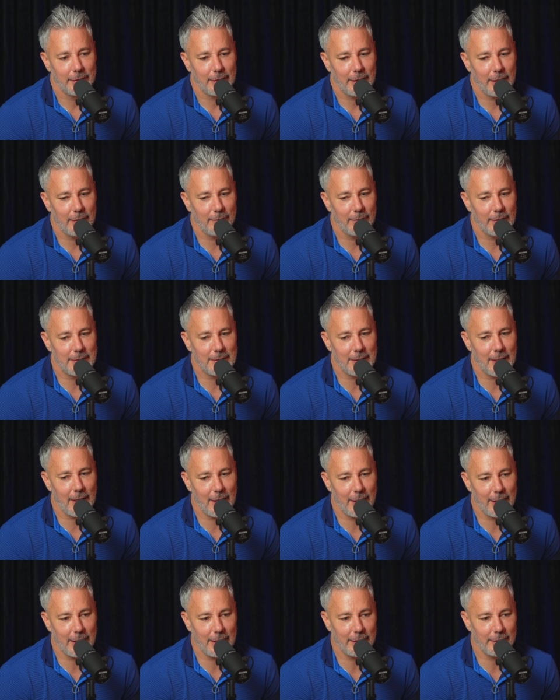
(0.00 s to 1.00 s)
kind of a
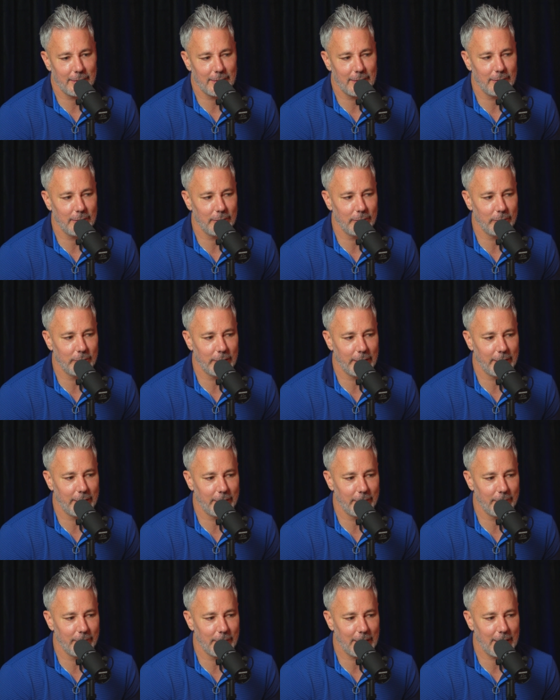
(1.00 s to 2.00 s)
tying to
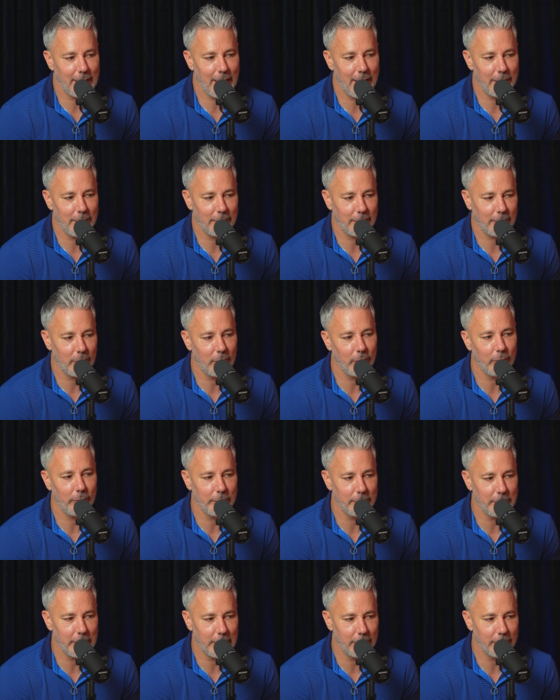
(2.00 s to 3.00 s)
um, the
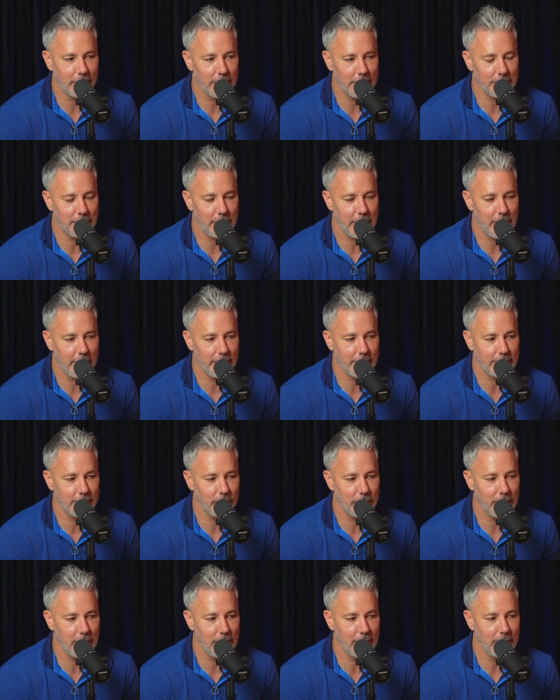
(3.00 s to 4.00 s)
catecholamine
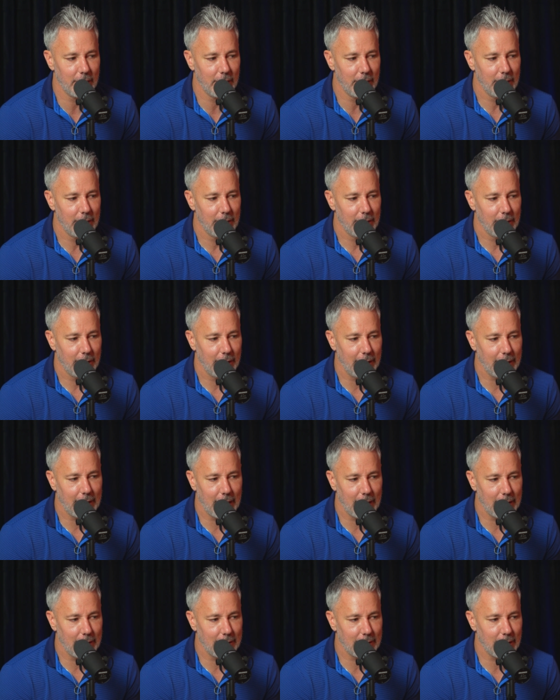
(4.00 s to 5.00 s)
response with like
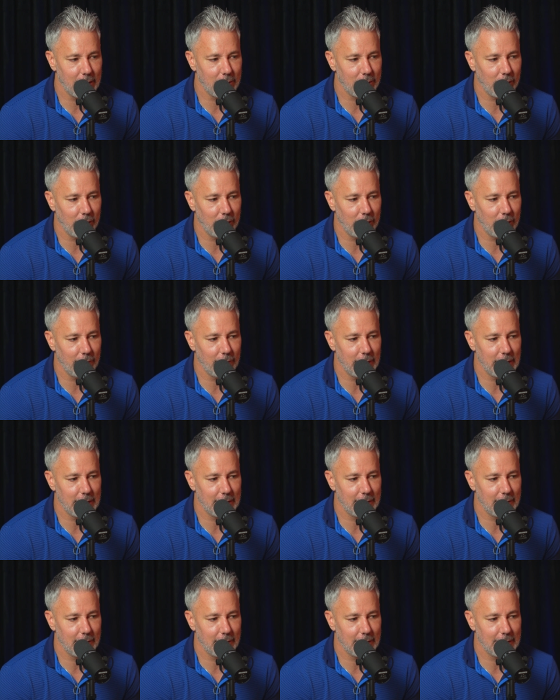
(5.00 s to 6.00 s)
any central
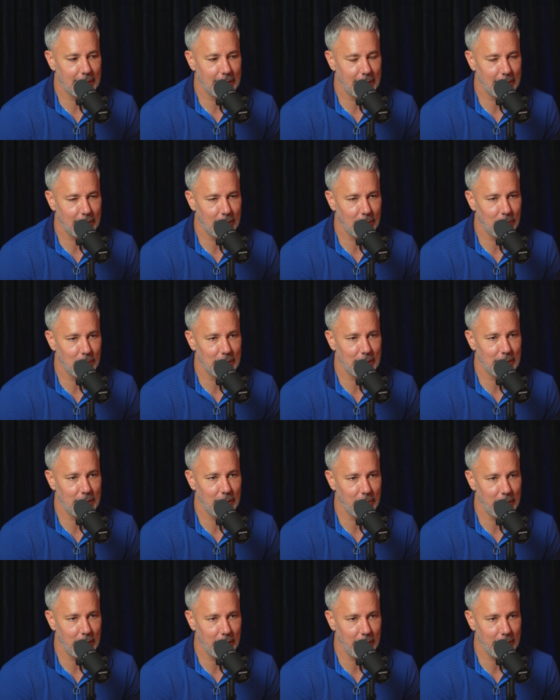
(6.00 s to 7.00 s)
nervous system
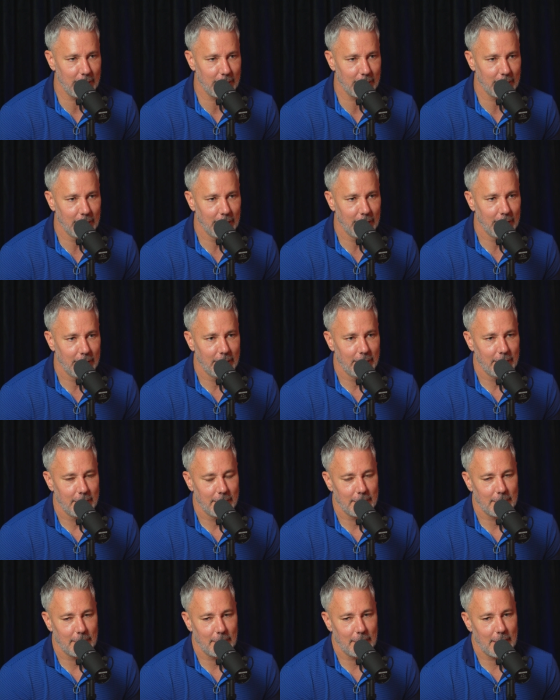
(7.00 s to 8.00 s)
stimulant.
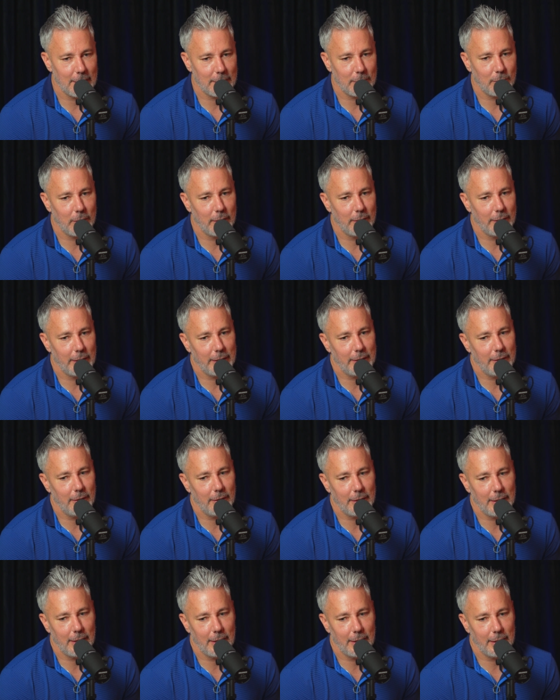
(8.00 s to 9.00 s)
So that's where like you're
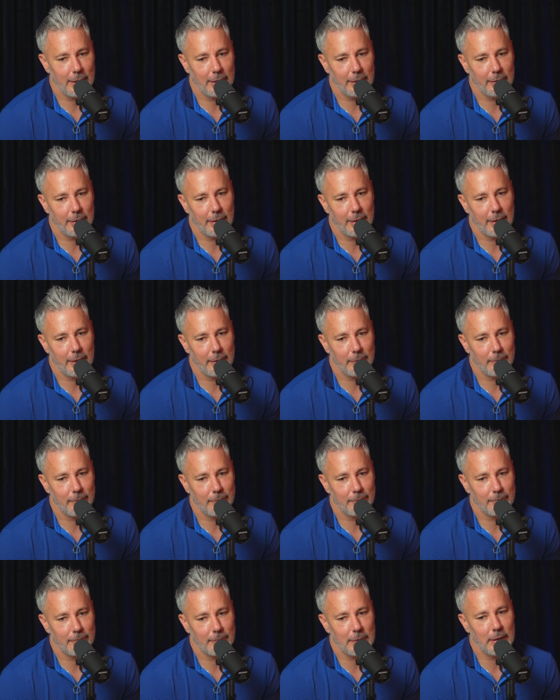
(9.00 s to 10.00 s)
getting,
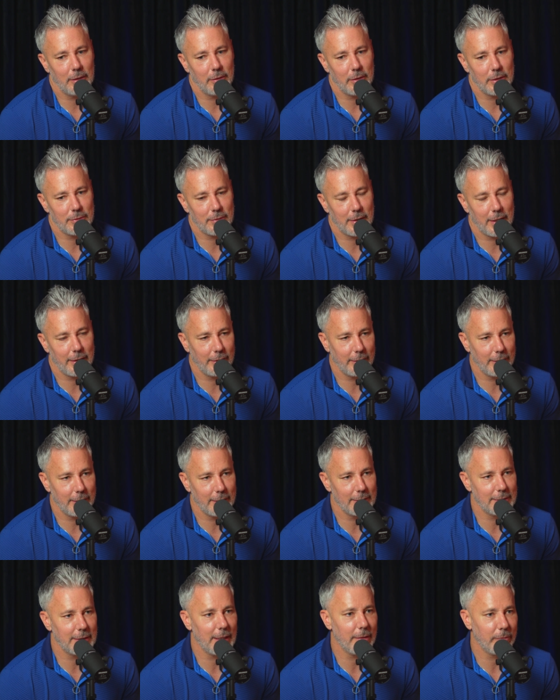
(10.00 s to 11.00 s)
um, you know, adrenaline
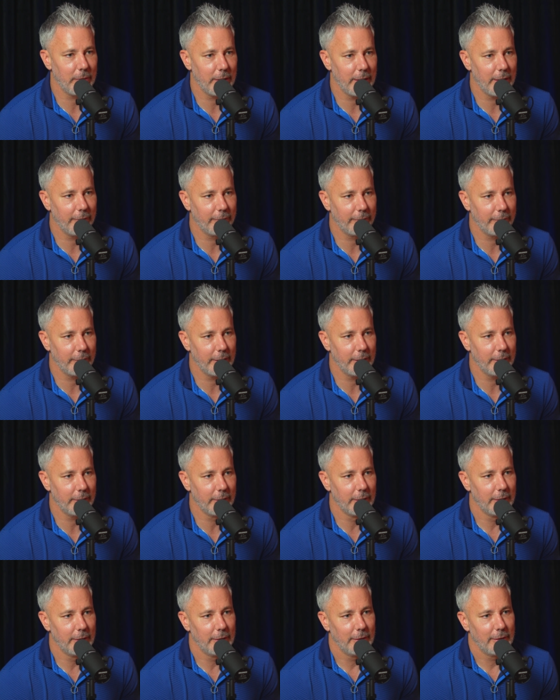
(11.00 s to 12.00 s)
is epinephrine,
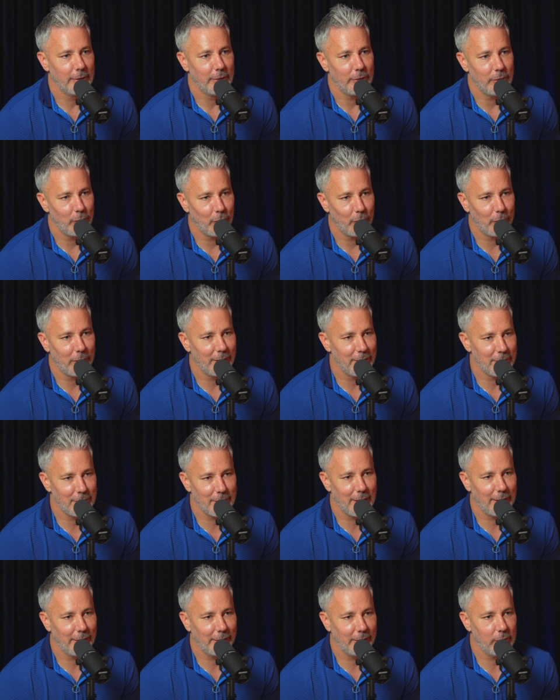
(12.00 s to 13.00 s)

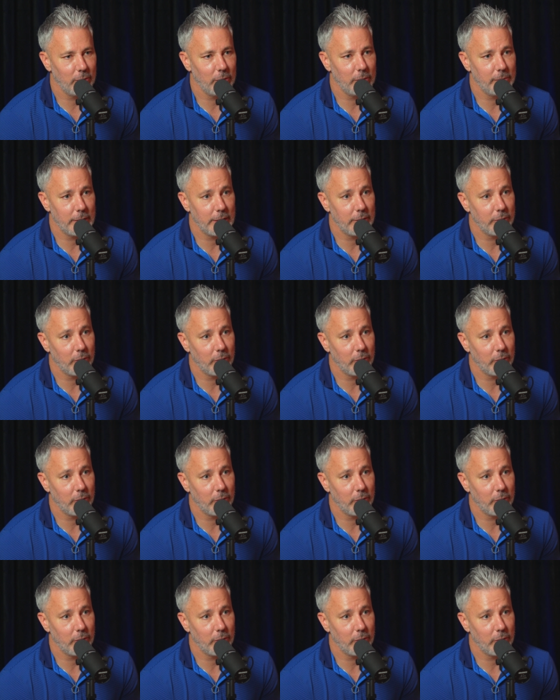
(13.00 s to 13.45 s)
noradrenaline would be